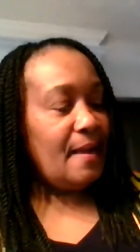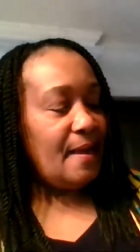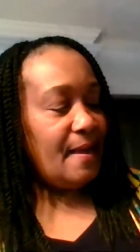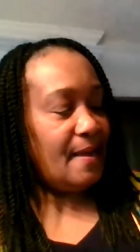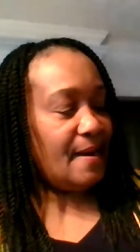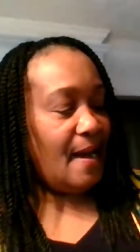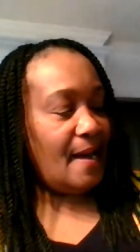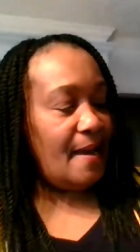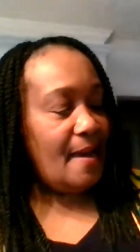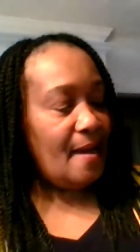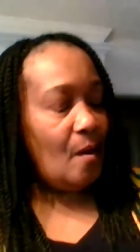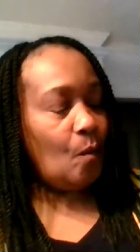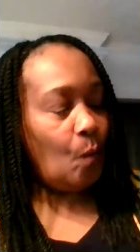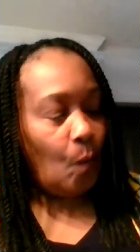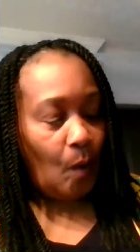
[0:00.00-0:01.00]
And I
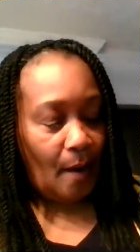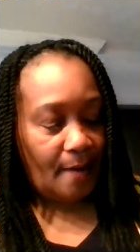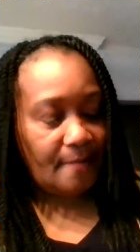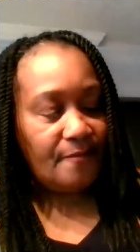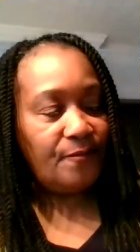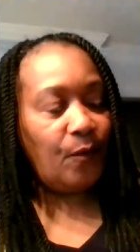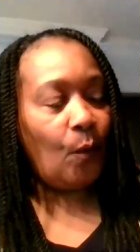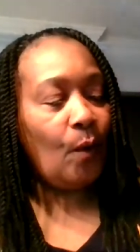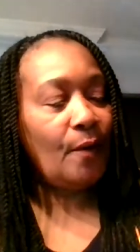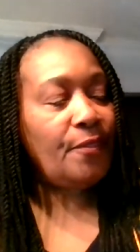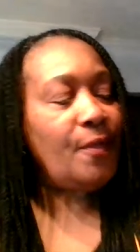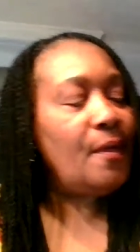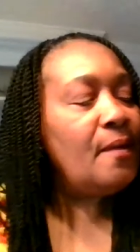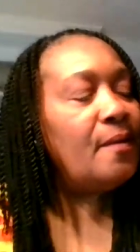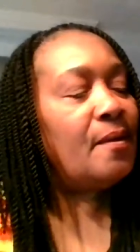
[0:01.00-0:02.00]
have
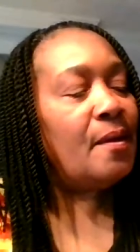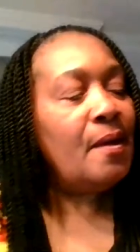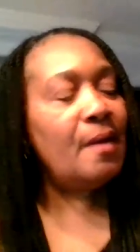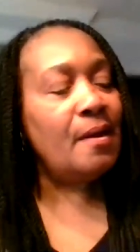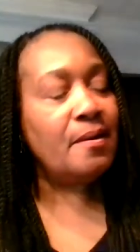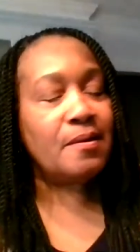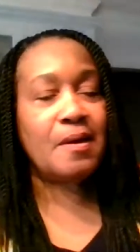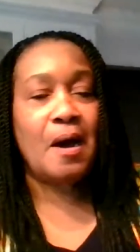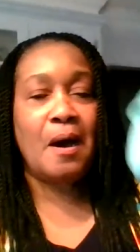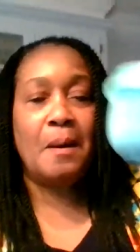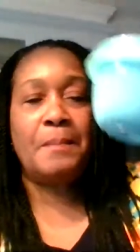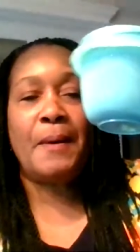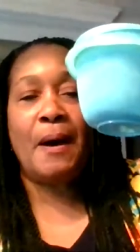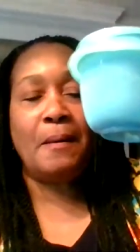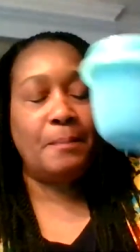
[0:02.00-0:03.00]
1/4
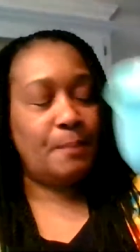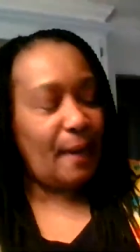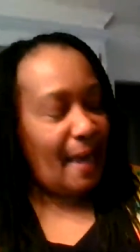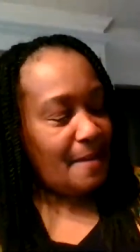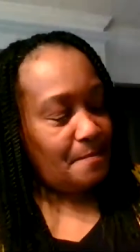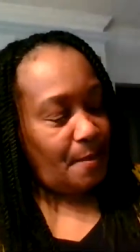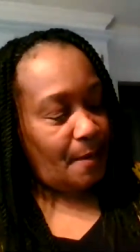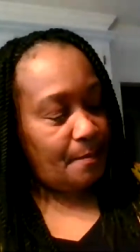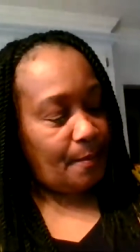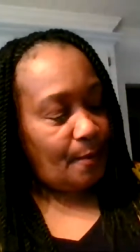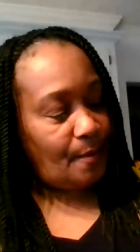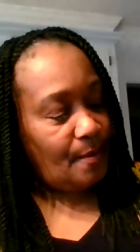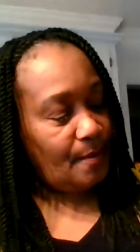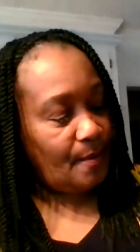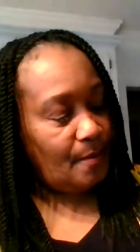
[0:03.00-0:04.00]
cup of black
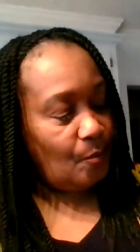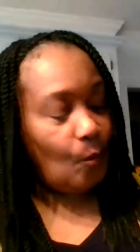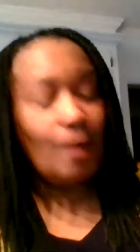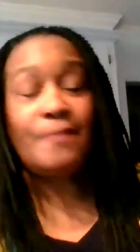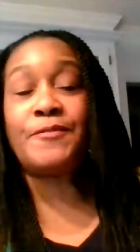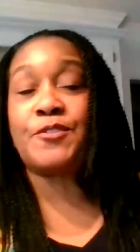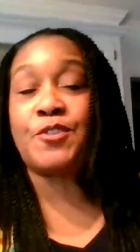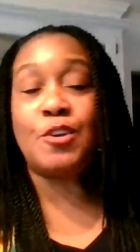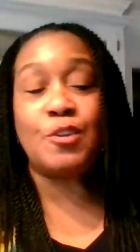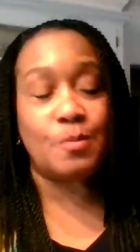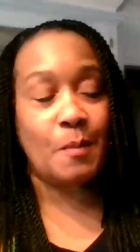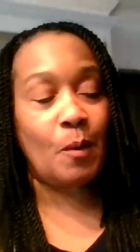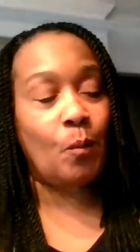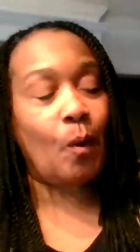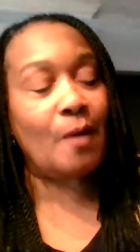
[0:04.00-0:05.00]
pepper.
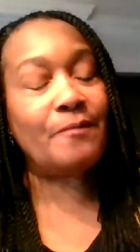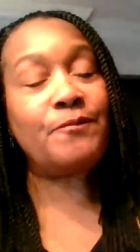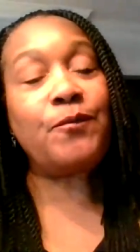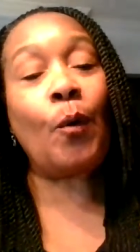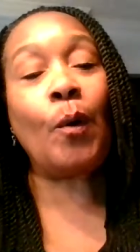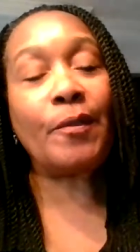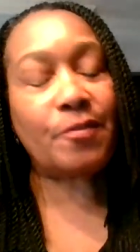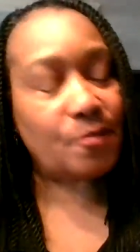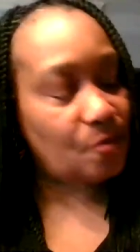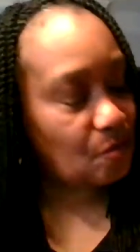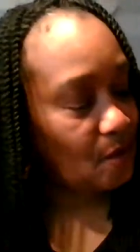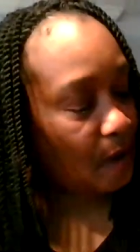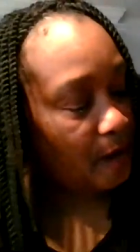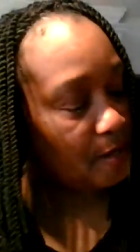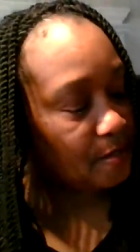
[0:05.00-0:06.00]
1/4
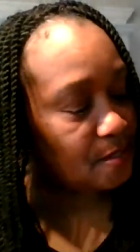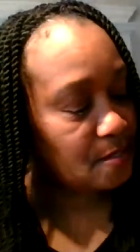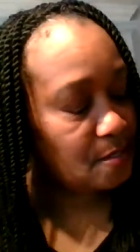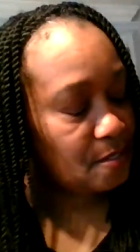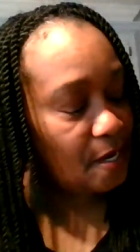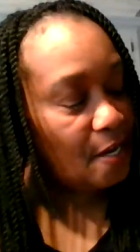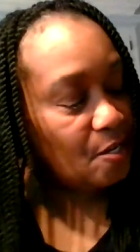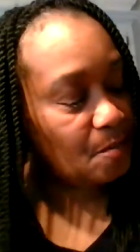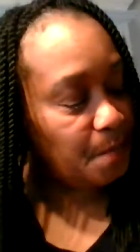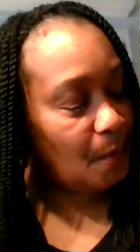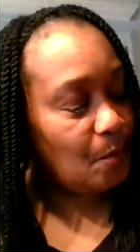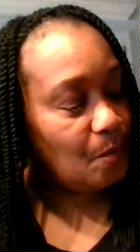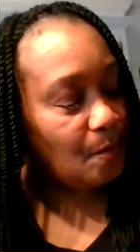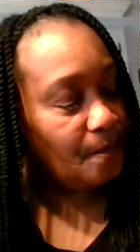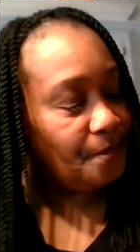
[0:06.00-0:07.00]

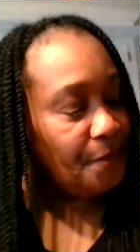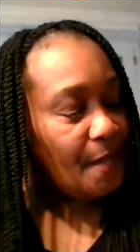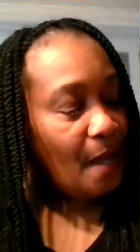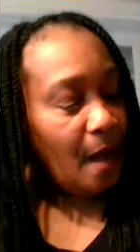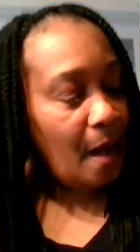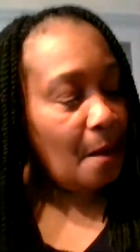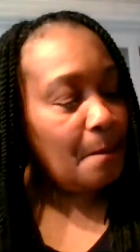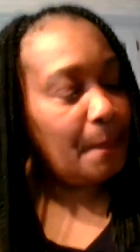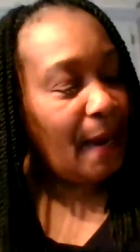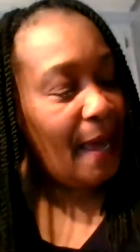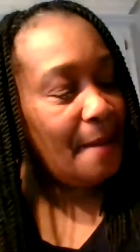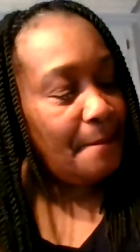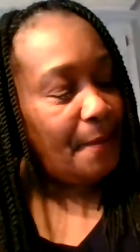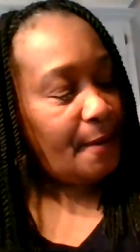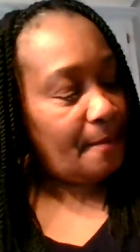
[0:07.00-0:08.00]
teaspoon of
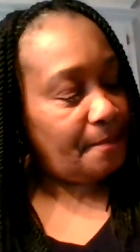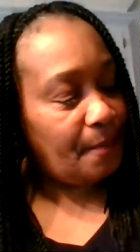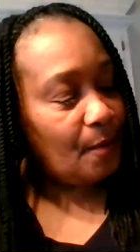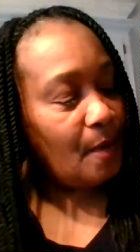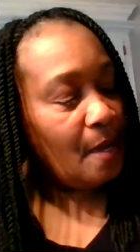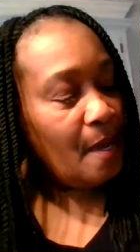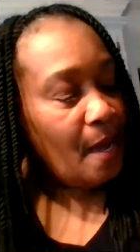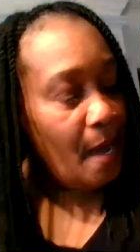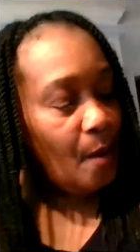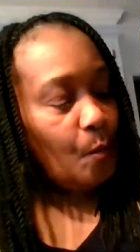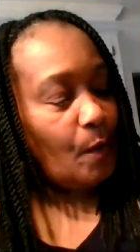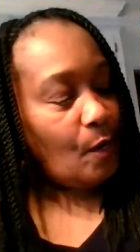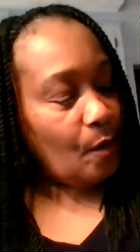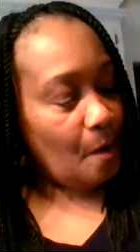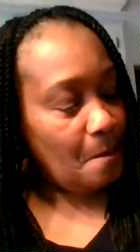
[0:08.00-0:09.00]
black pepper. And
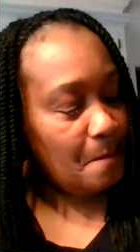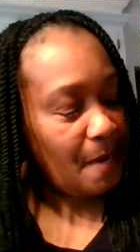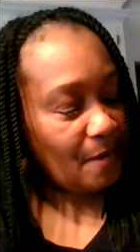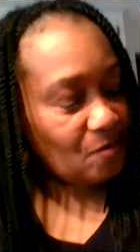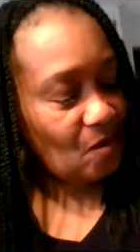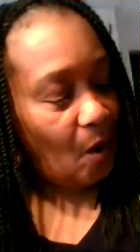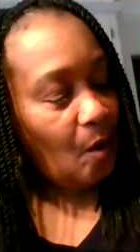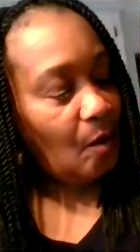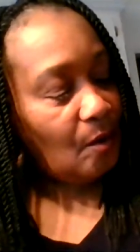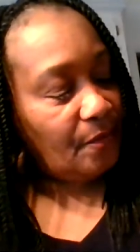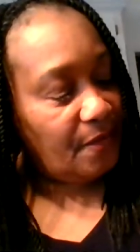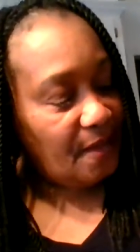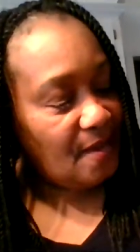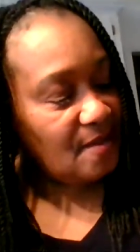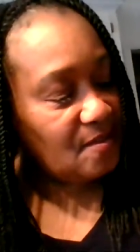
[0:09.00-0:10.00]
we're going to mix all
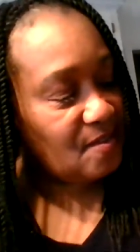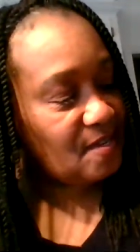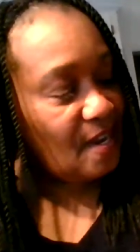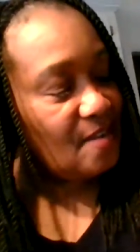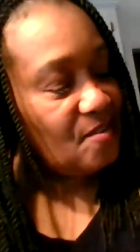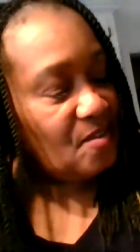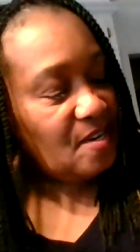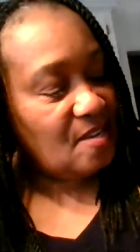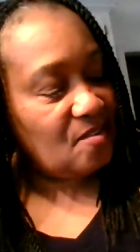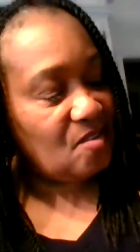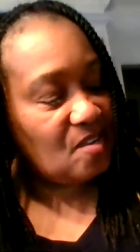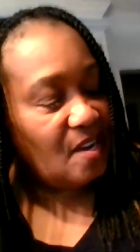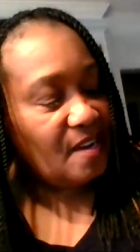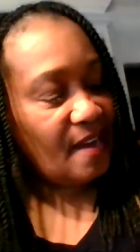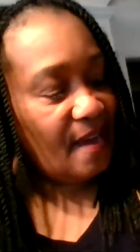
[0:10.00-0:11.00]
these seasonings
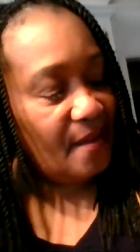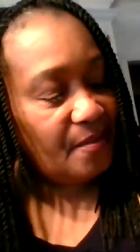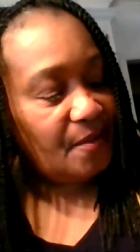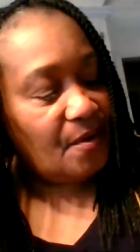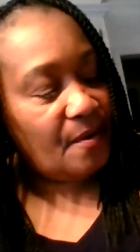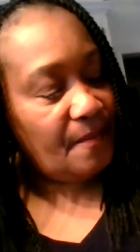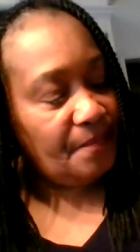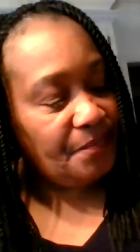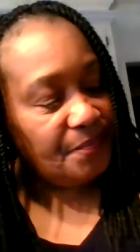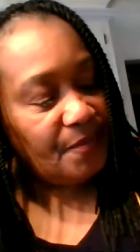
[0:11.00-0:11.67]
together.